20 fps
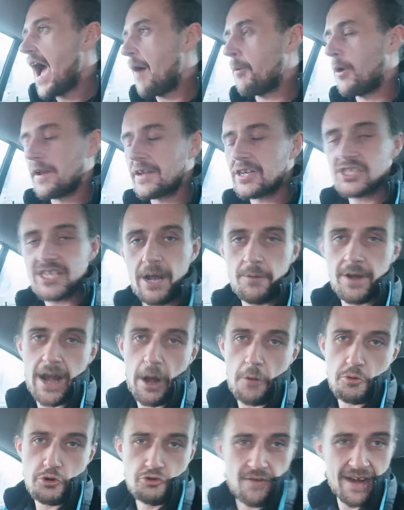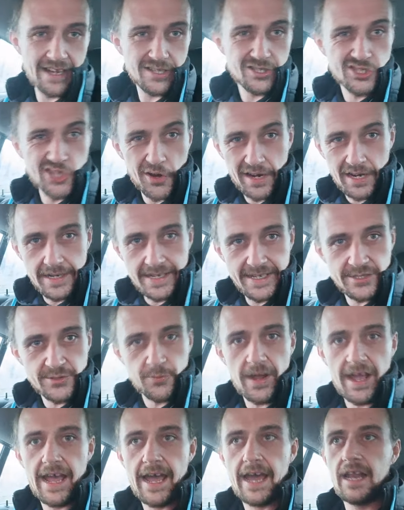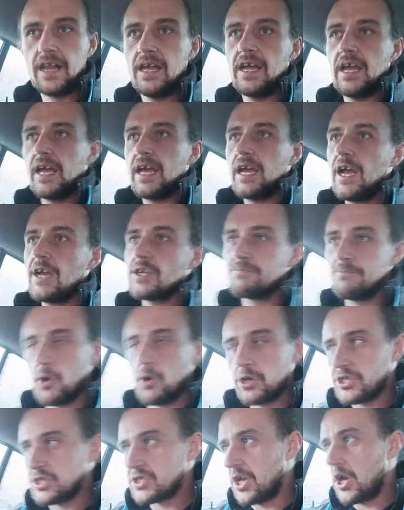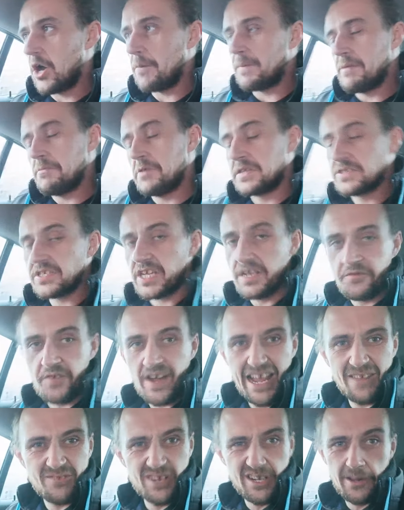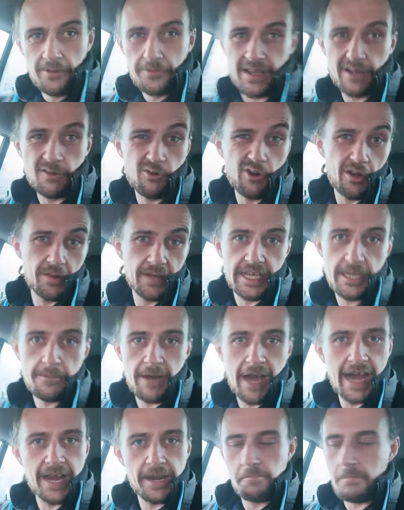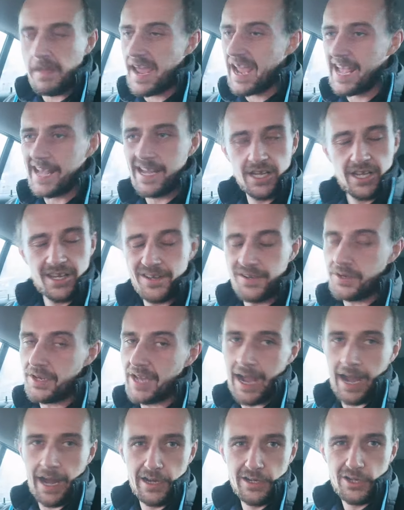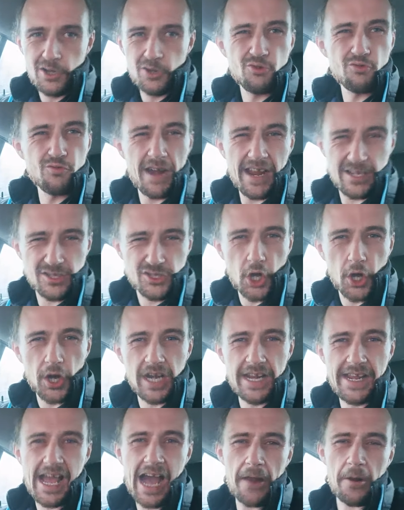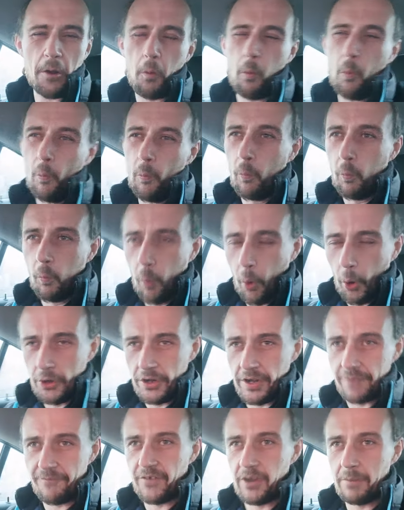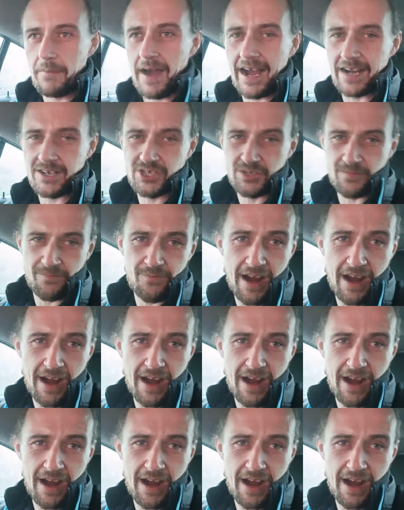I want to shout out Grace Donnelly as well. As much as a lot of people will say 5-0 and think, oh, the keeper had a mate, nah. Grace Donnelly had a wonderful match.